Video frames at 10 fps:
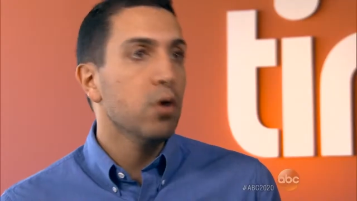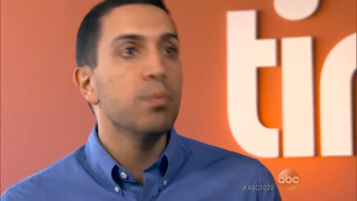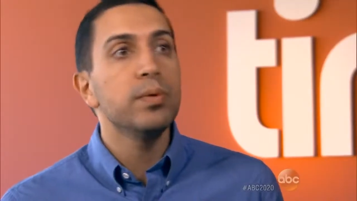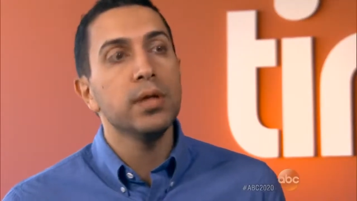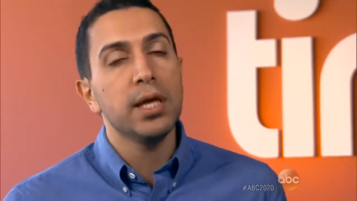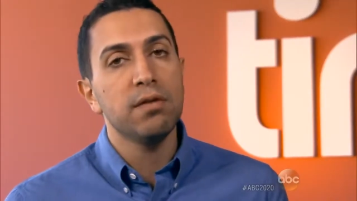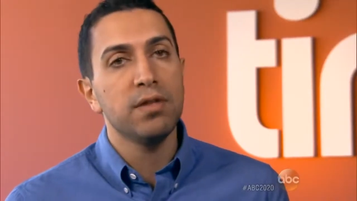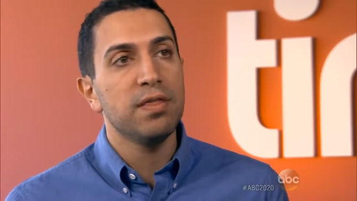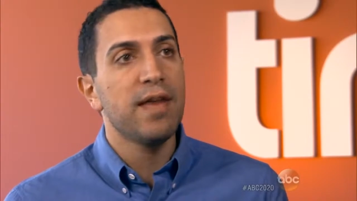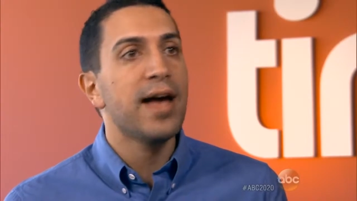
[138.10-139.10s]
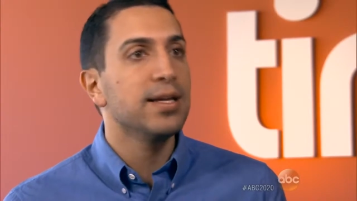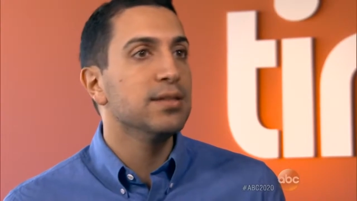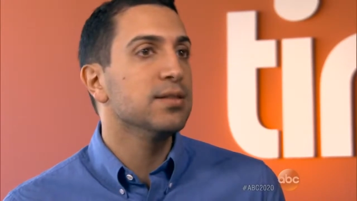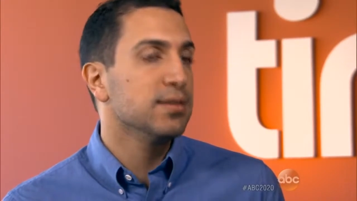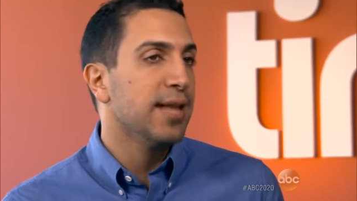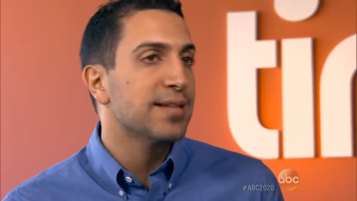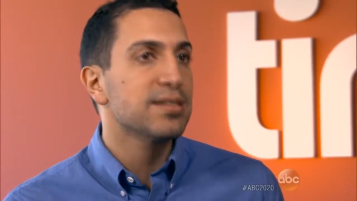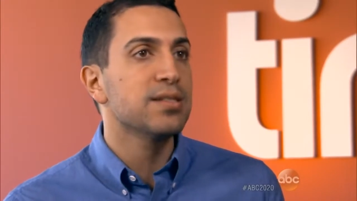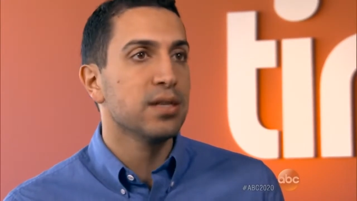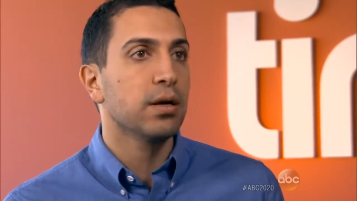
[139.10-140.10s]
we don't believe that that is
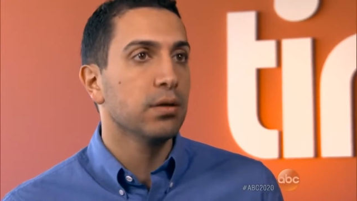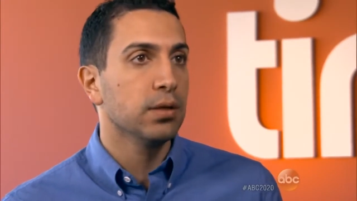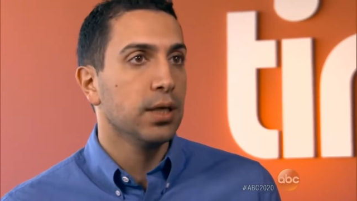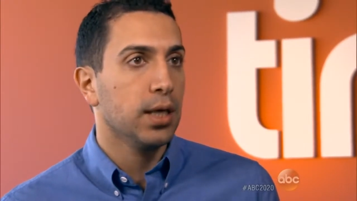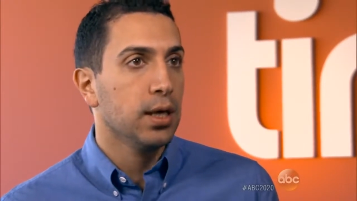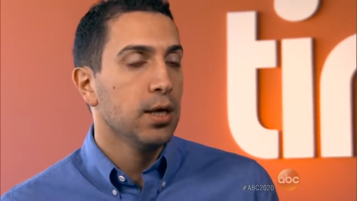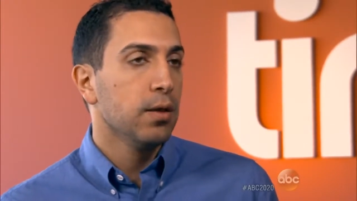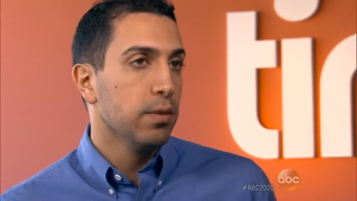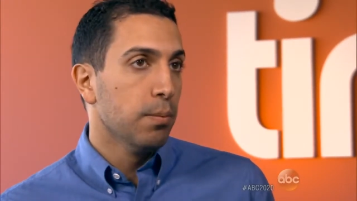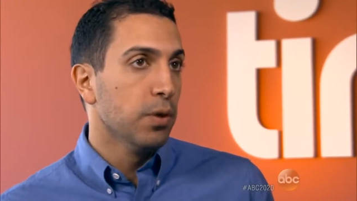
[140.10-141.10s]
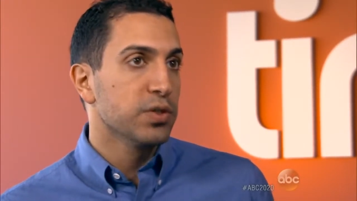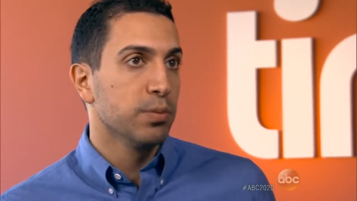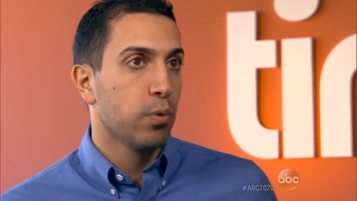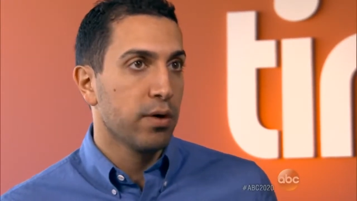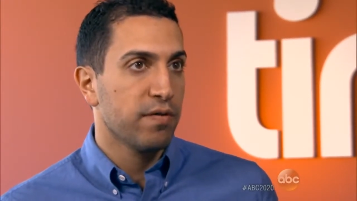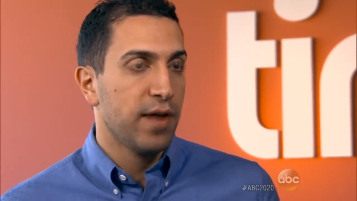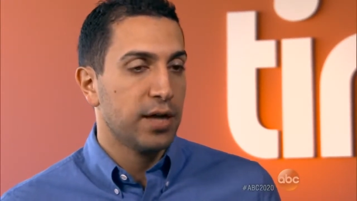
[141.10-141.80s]
necessarily the most important